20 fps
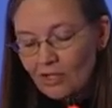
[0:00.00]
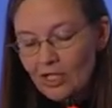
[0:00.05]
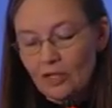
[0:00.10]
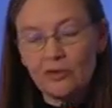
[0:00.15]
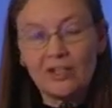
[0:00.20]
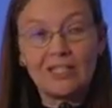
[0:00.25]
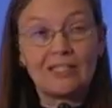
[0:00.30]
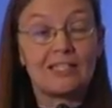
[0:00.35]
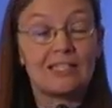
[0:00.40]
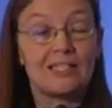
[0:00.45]

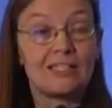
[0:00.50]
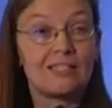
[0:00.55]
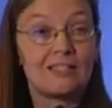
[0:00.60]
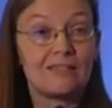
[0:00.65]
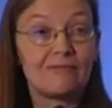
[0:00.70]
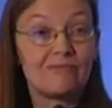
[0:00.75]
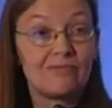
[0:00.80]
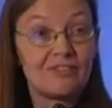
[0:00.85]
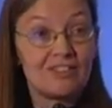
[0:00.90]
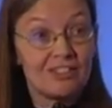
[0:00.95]

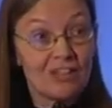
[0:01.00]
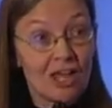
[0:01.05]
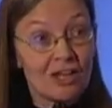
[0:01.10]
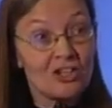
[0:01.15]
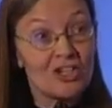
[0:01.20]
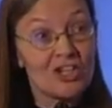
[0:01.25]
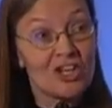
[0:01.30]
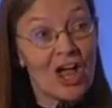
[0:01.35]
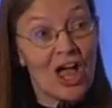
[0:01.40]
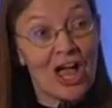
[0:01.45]
Greece's
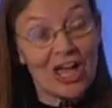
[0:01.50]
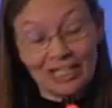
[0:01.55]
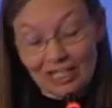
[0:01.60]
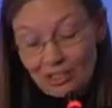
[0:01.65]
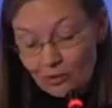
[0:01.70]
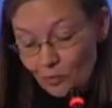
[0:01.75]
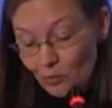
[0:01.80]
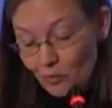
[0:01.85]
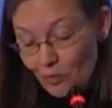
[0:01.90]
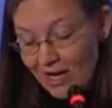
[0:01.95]
sunshine
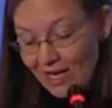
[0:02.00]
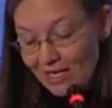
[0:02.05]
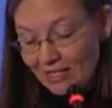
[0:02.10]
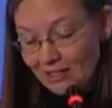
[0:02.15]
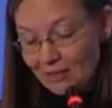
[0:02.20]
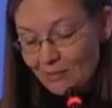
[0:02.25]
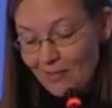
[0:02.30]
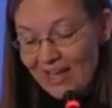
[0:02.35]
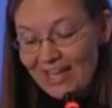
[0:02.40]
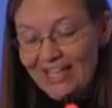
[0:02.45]
and
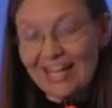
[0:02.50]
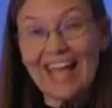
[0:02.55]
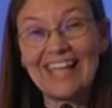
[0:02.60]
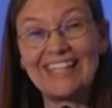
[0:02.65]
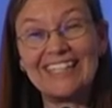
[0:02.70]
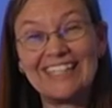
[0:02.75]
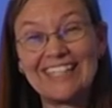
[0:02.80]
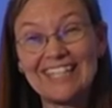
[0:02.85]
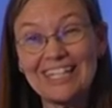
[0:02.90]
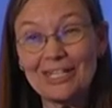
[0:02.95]
wind make it
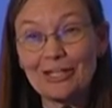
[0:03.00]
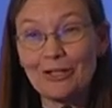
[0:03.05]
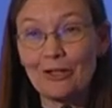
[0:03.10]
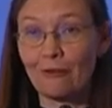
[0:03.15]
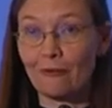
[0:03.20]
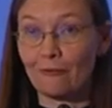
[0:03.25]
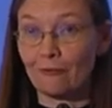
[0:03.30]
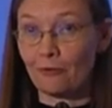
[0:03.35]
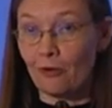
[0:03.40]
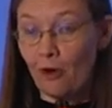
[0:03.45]

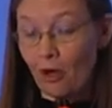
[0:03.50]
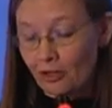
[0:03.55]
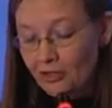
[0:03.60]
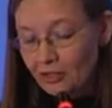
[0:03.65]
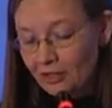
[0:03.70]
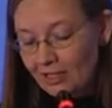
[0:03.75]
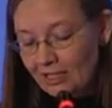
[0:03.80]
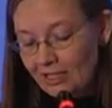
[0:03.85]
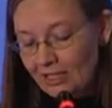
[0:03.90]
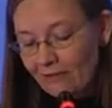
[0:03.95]
ideal for
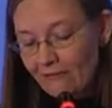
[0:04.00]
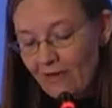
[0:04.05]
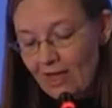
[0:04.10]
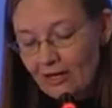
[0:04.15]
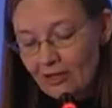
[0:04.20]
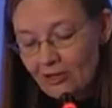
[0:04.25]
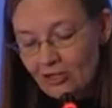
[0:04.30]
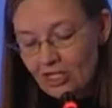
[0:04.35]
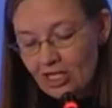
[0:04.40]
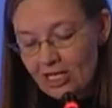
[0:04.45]
alternative
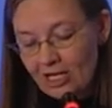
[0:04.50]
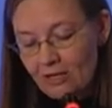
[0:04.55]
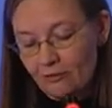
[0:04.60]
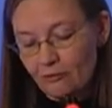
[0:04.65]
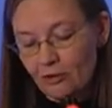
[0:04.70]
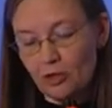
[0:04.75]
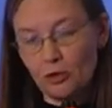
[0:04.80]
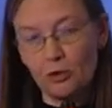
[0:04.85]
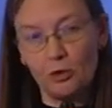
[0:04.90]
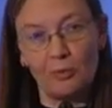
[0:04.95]
energy and
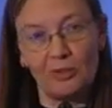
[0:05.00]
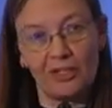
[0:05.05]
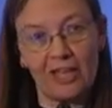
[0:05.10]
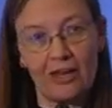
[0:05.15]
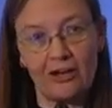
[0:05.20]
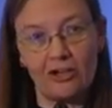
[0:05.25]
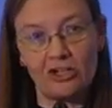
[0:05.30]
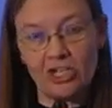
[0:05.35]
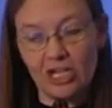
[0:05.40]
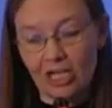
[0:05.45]
renewable
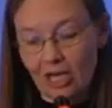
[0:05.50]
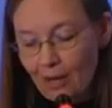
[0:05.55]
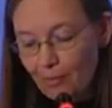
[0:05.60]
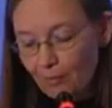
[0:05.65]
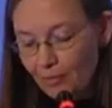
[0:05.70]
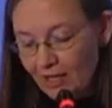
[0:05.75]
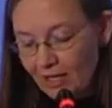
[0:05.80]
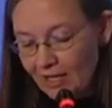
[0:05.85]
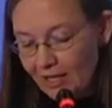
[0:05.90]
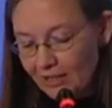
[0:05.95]
energy
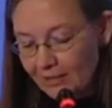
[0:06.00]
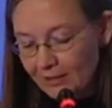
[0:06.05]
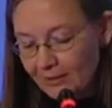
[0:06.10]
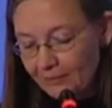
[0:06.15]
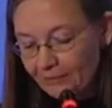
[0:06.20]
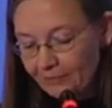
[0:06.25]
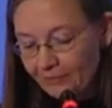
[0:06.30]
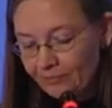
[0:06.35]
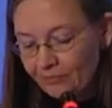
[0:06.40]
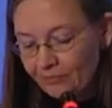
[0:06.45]
companies.